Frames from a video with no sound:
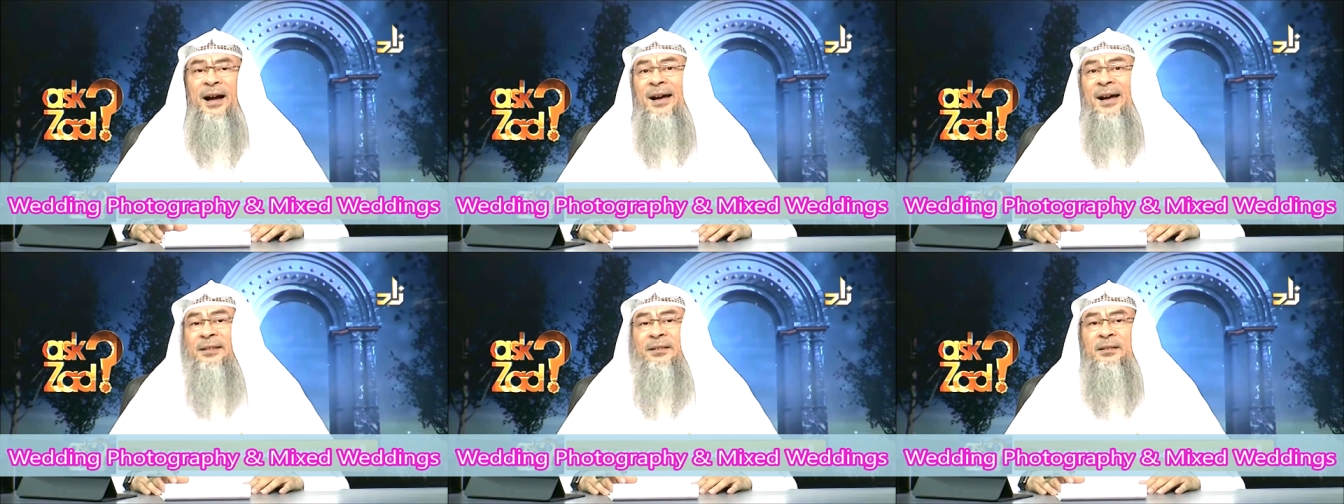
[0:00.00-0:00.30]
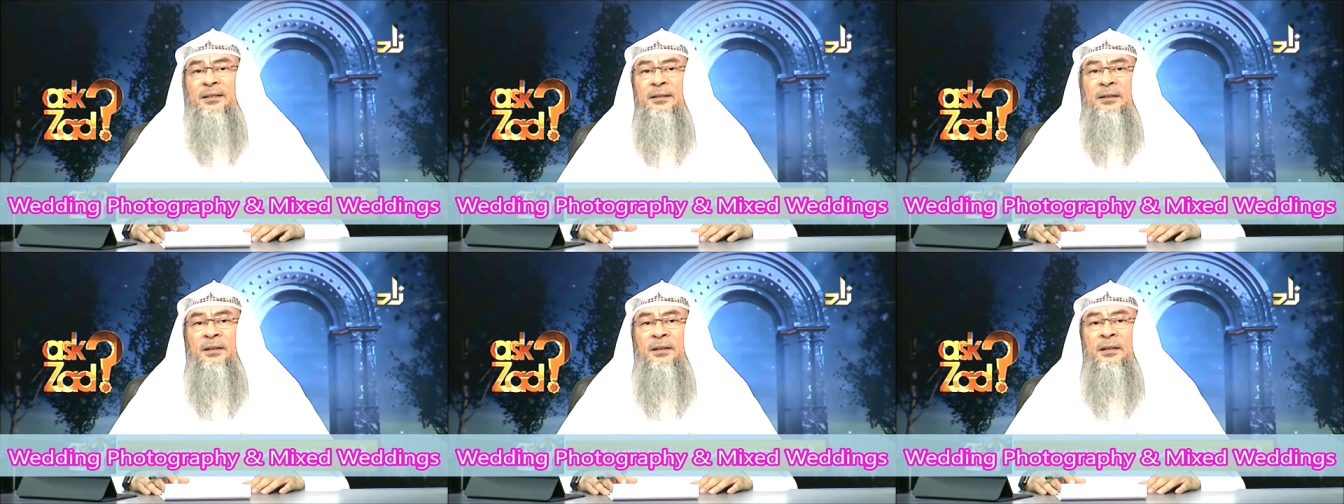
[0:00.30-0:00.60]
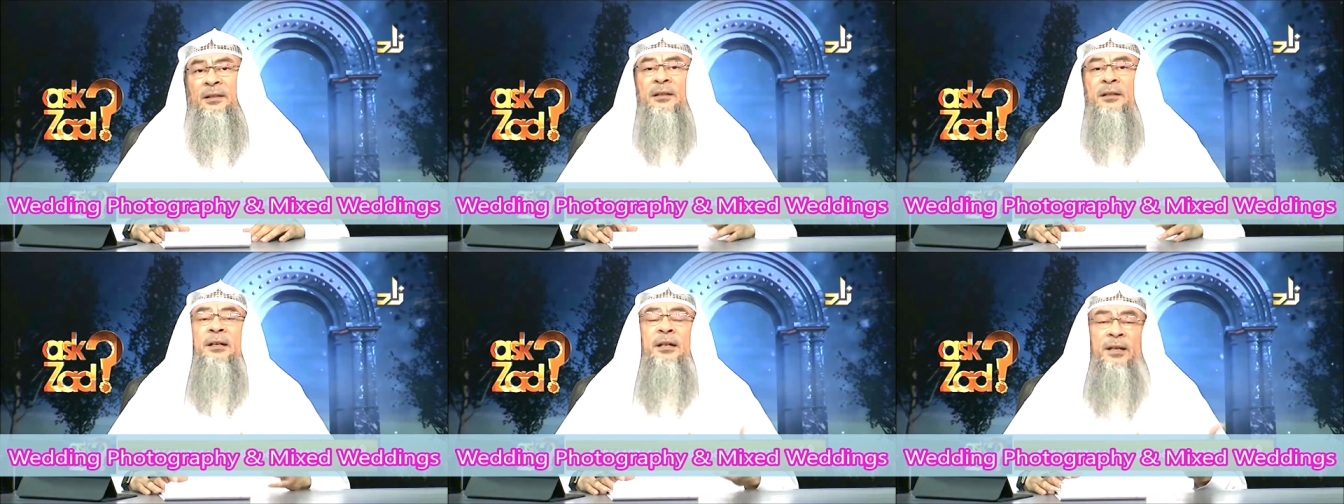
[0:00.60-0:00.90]
idle
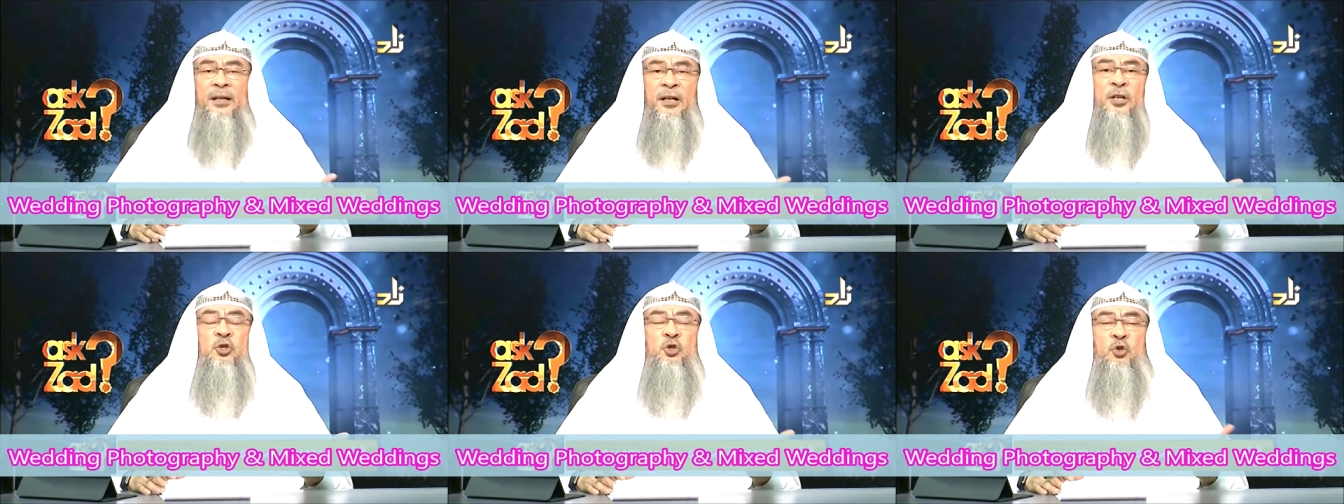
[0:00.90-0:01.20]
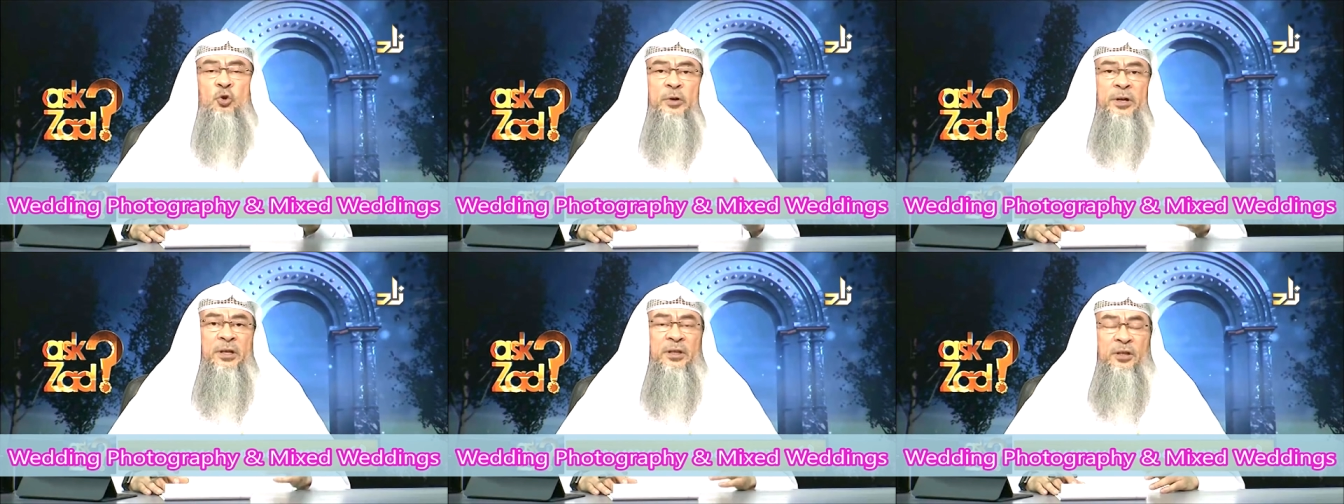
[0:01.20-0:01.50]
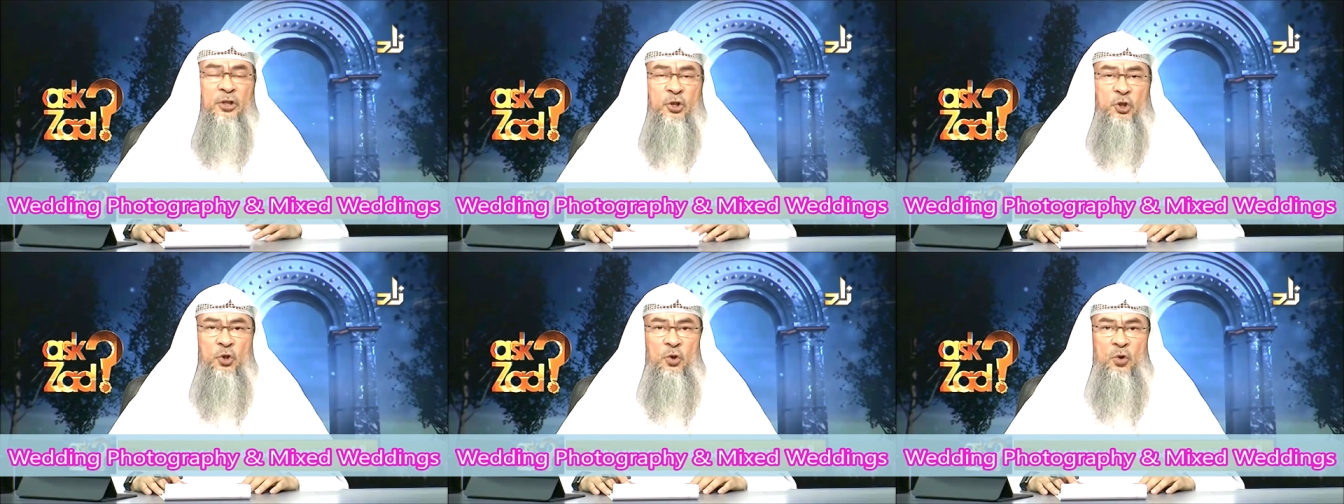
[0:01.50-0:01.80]
enjoying
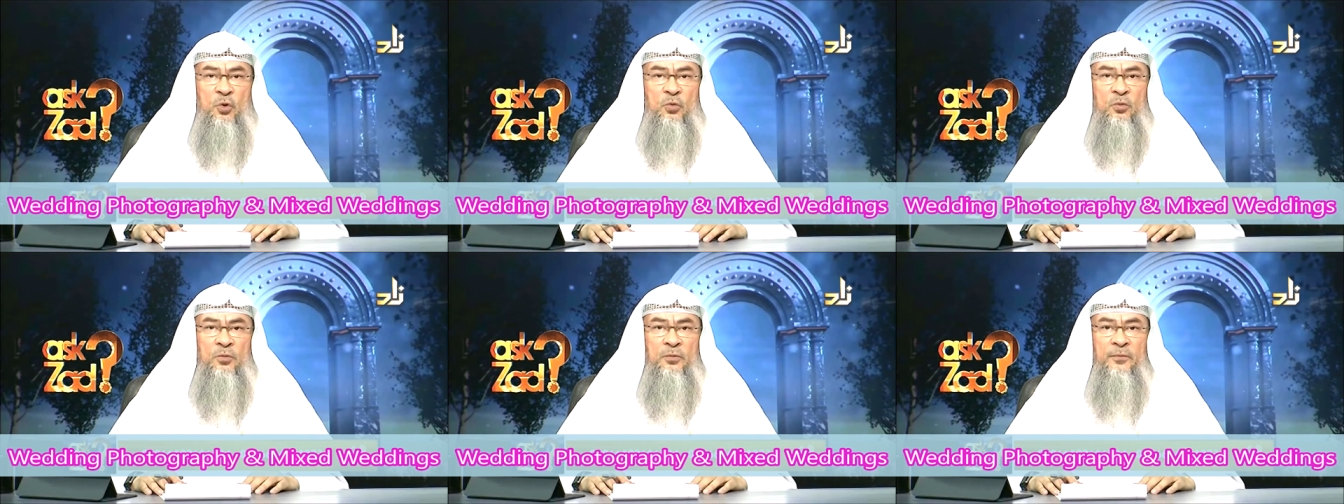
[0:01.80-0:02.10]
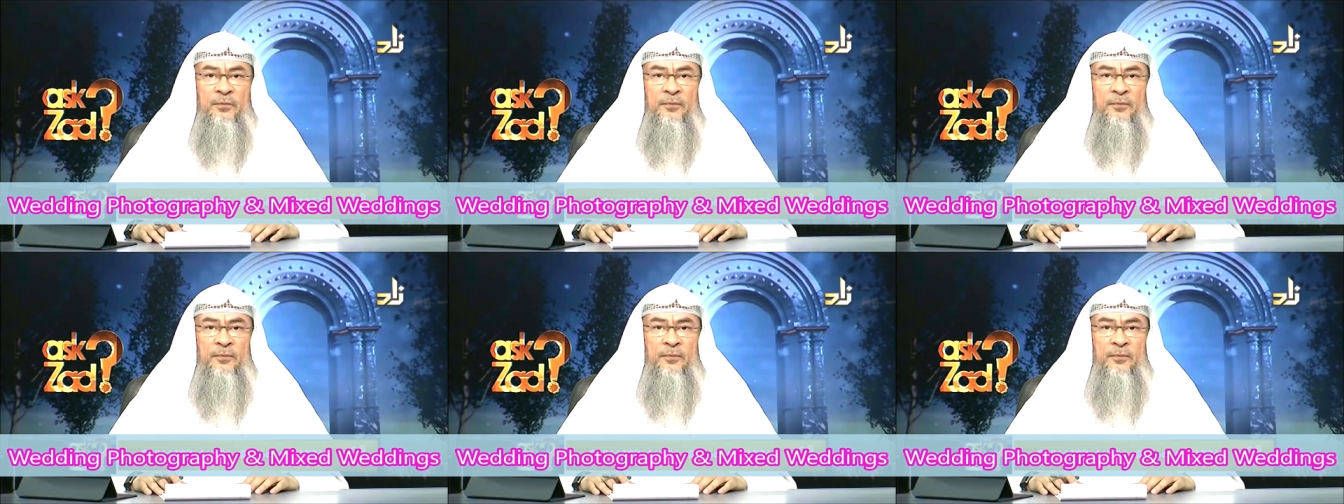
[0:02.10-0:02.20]
the show.